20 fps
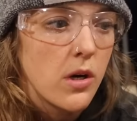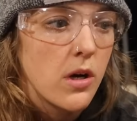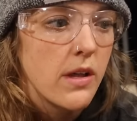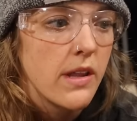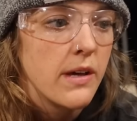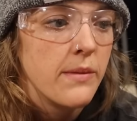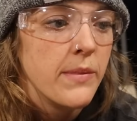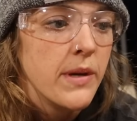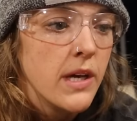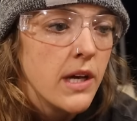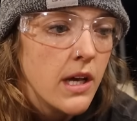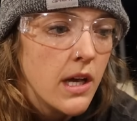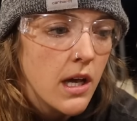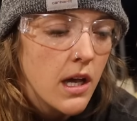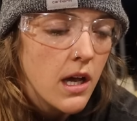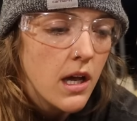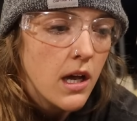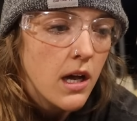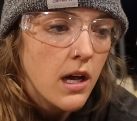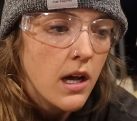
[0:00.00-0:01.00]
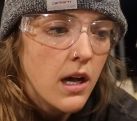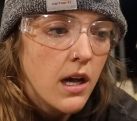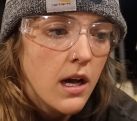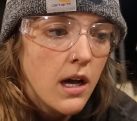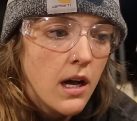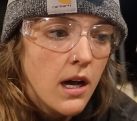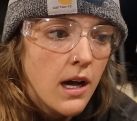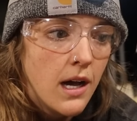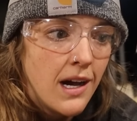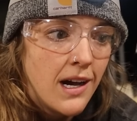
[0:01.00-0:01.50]
call them,
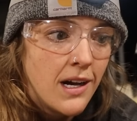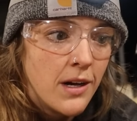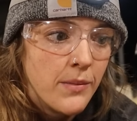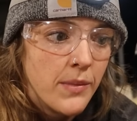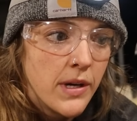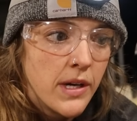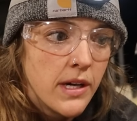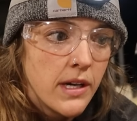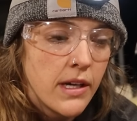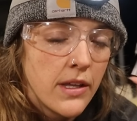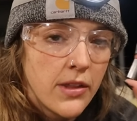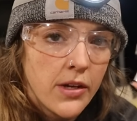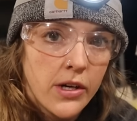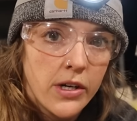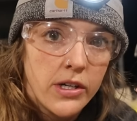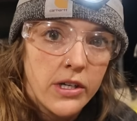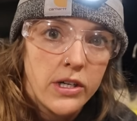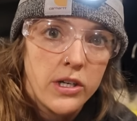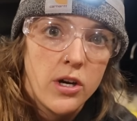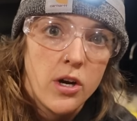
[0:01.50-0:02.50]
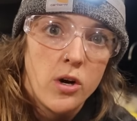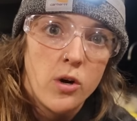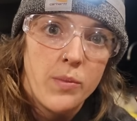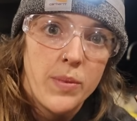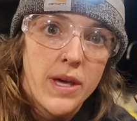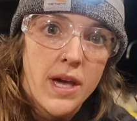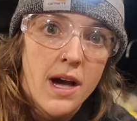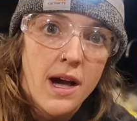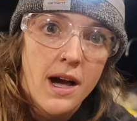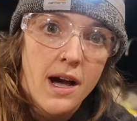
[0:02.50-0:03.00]
they're gonna go
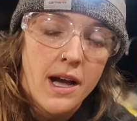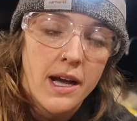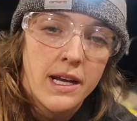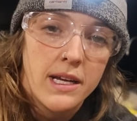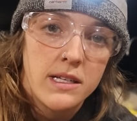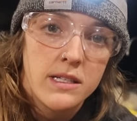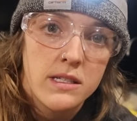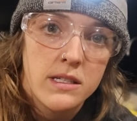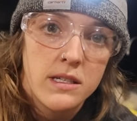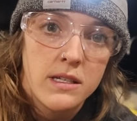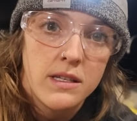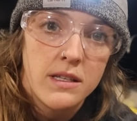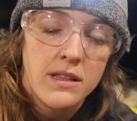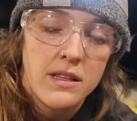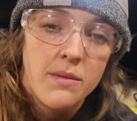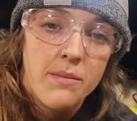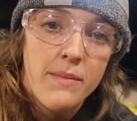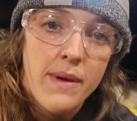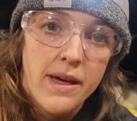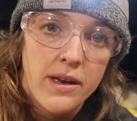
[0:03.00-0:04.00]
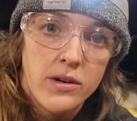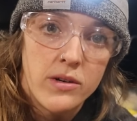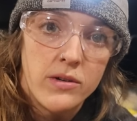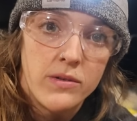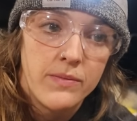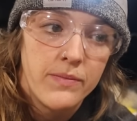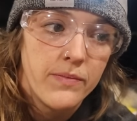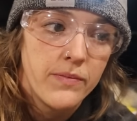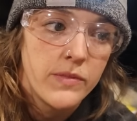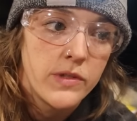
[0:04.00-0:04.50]
behind the
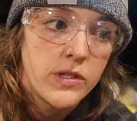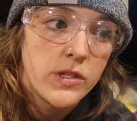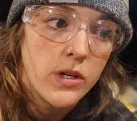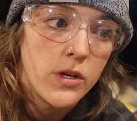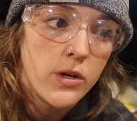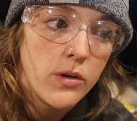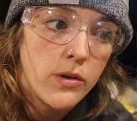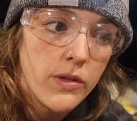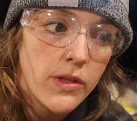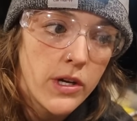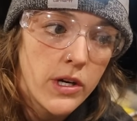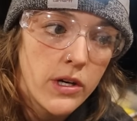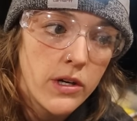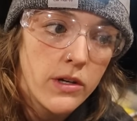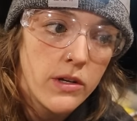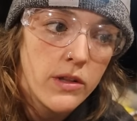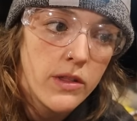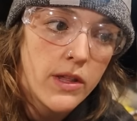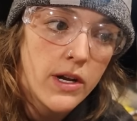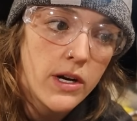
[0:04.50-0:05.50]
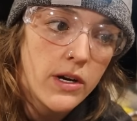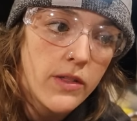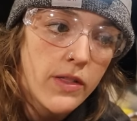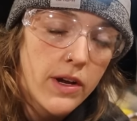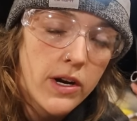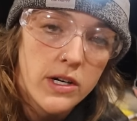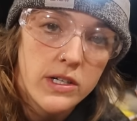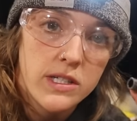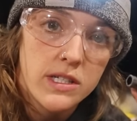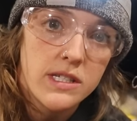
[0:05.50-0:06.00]
metal. So they're
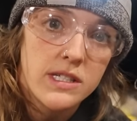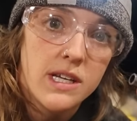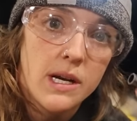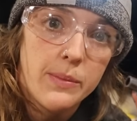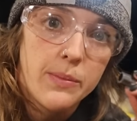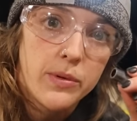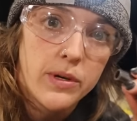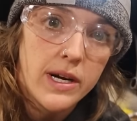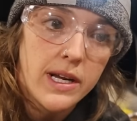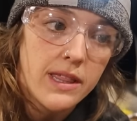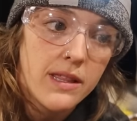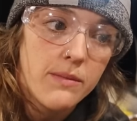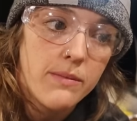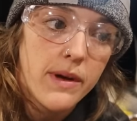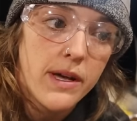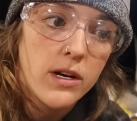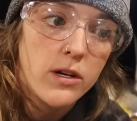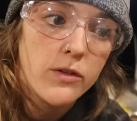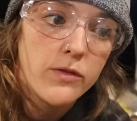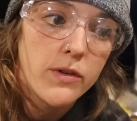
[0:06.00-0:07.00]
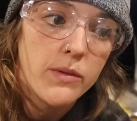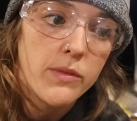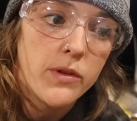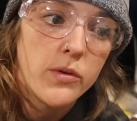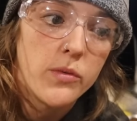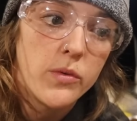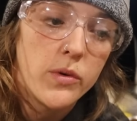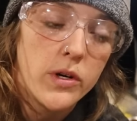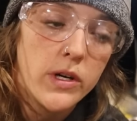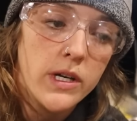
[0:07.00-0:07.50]
there to separate the metal from
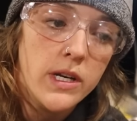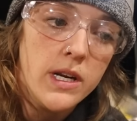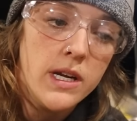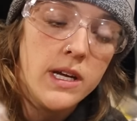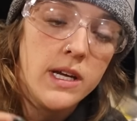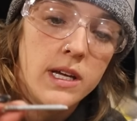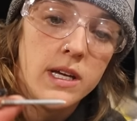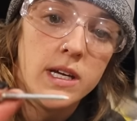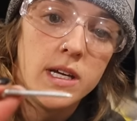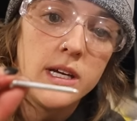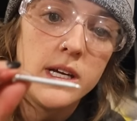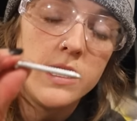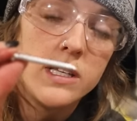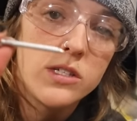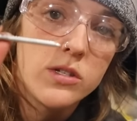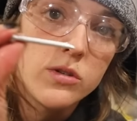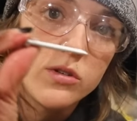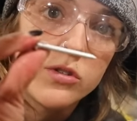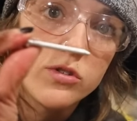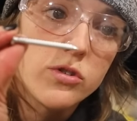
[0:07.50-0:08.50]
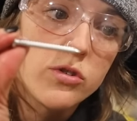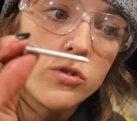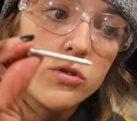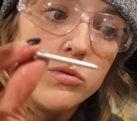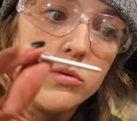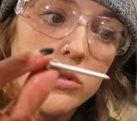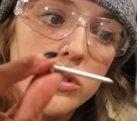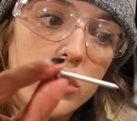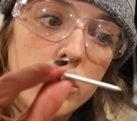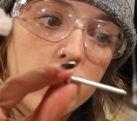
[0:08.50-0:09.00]
the wood. And so the
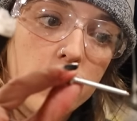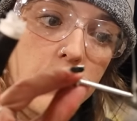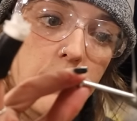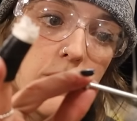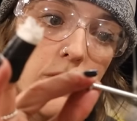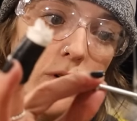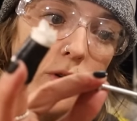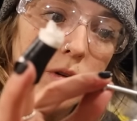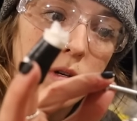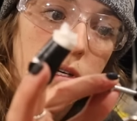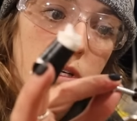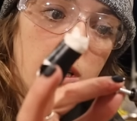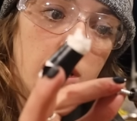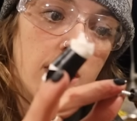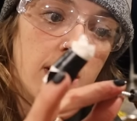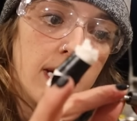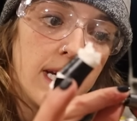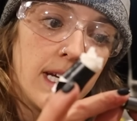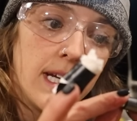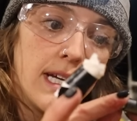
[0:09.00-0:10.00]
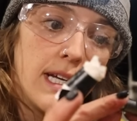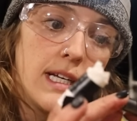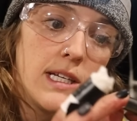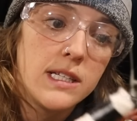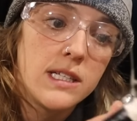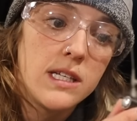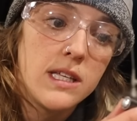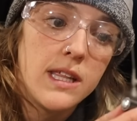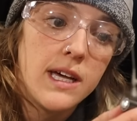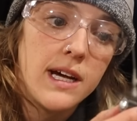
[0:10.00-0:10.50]
screw will go through
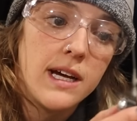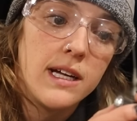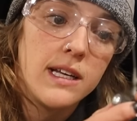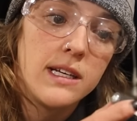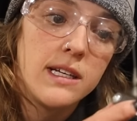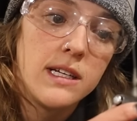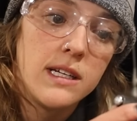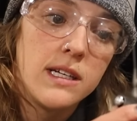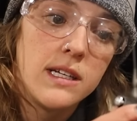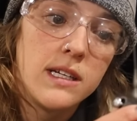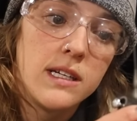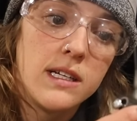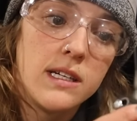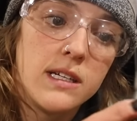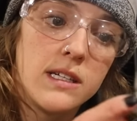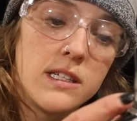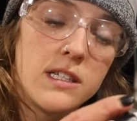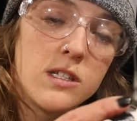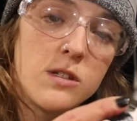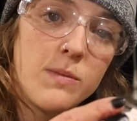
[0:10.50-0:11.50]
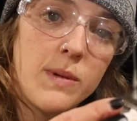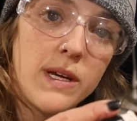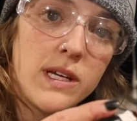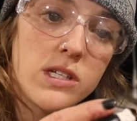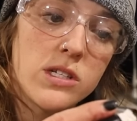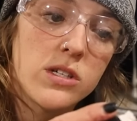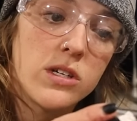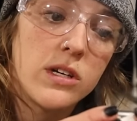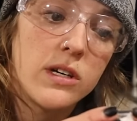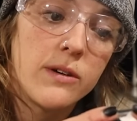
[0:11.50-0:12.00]
into that
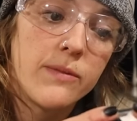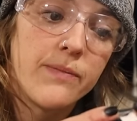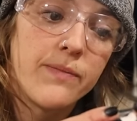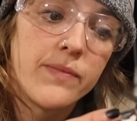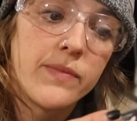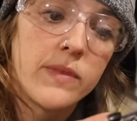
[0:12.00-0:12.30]
spacer